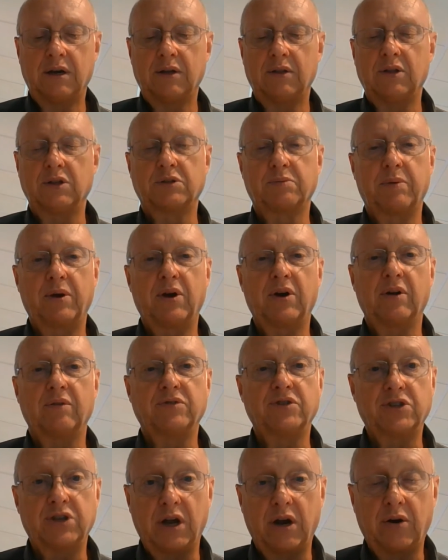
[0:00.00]
the spirit of
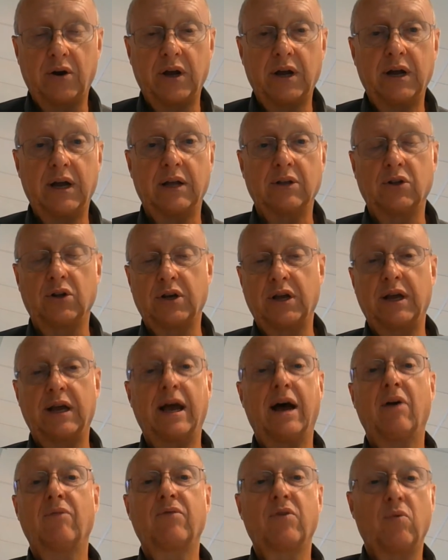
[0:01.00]
sharing and looking
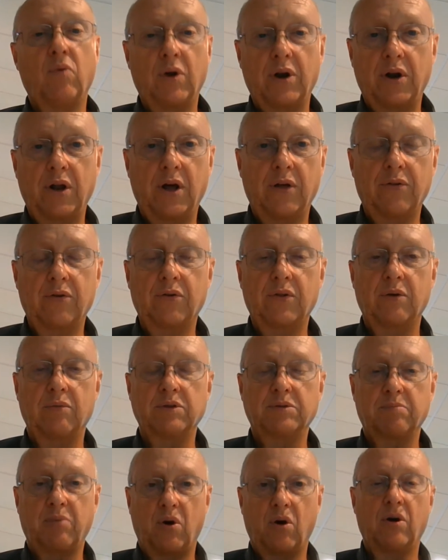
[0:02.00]
out for one another that
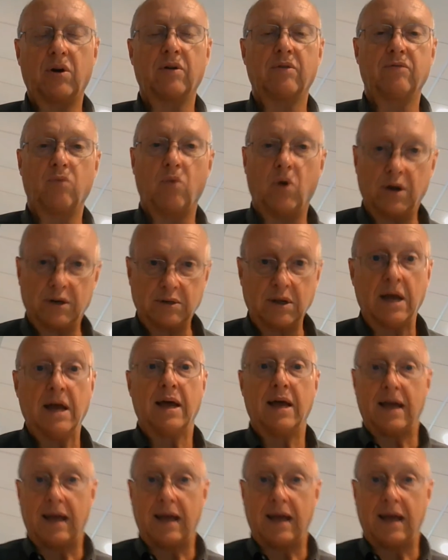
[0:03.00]
was part of what